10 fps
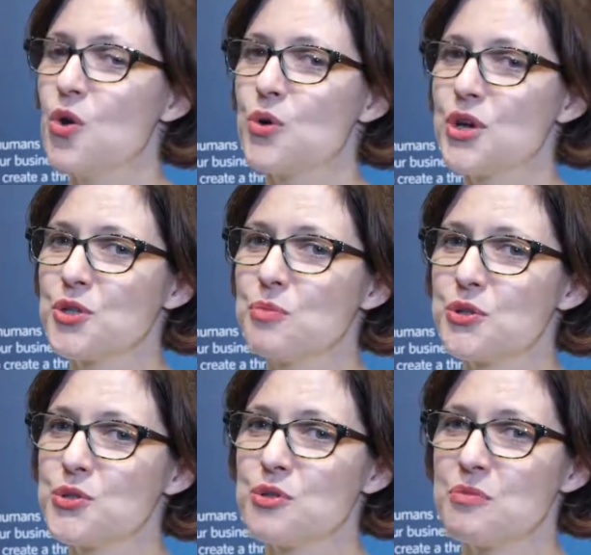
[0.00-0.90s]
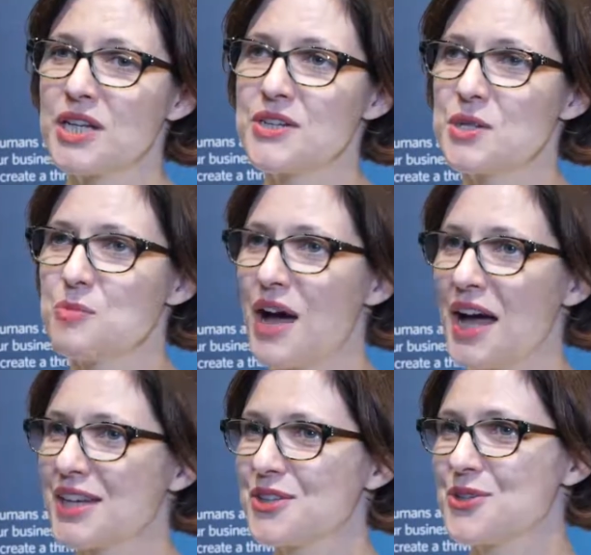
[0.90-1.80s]
We're going to put humanity
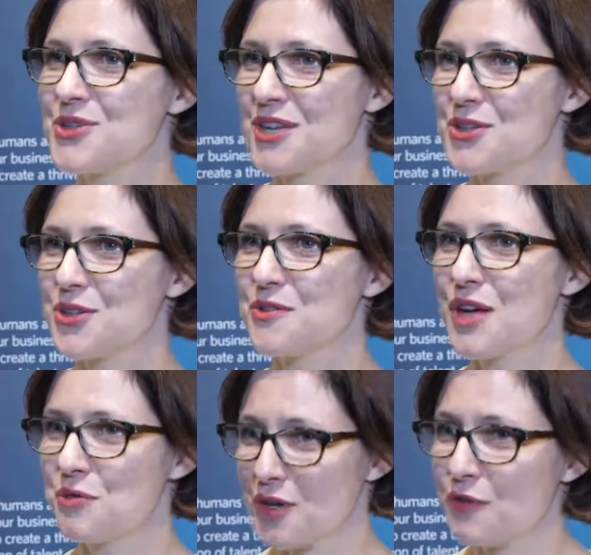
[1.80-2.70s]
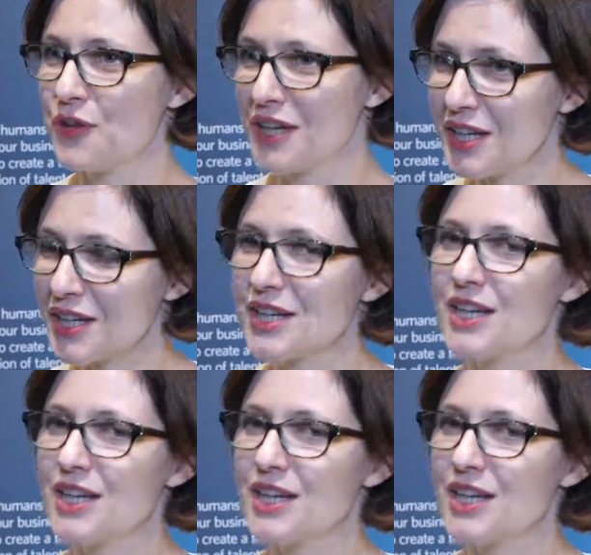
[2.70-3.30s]
back at the center of everything,